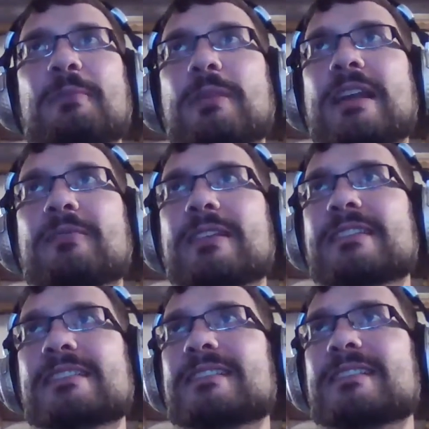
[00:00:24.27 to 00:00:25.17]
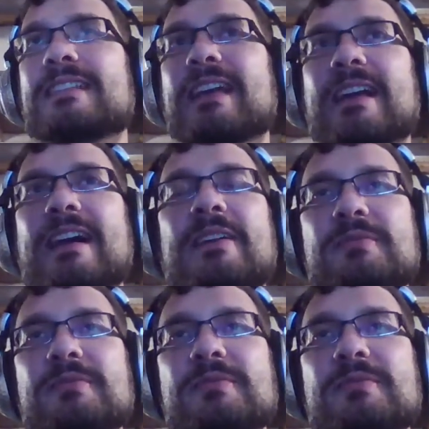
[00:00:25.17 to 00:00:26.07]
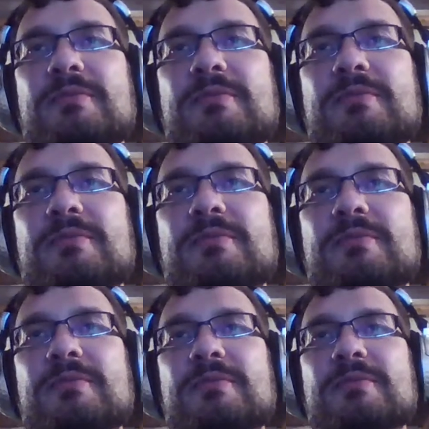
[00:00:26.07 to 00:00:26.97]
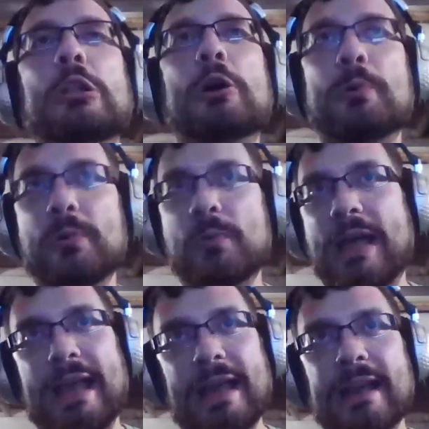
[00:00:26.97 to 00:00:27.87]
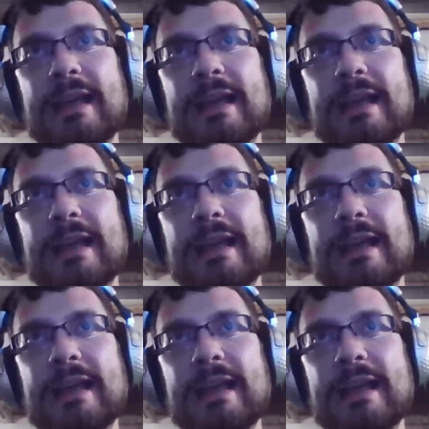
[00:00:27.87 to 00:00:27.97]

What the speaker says: I read this today, I was just blown away.